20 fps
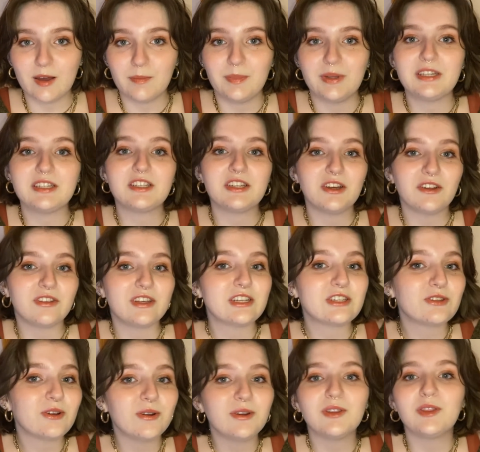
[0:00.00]
up until they
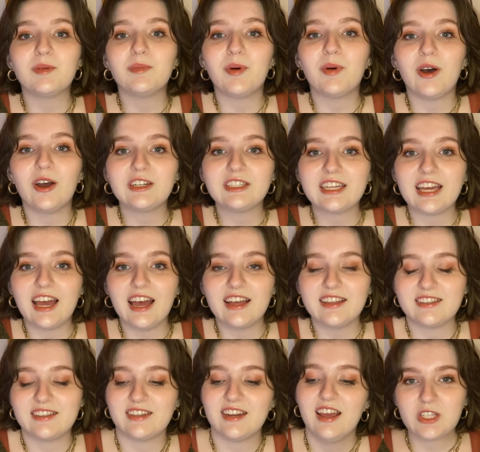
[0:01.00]
started the
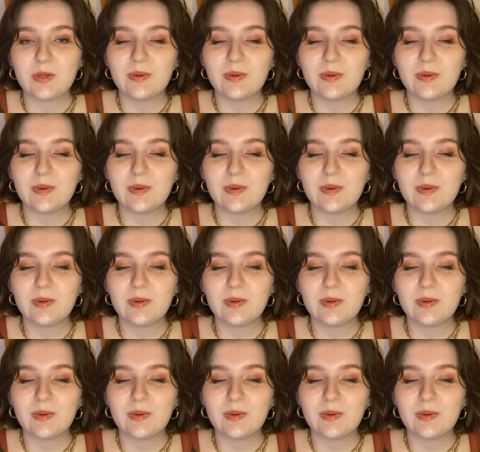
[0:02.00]
podcast.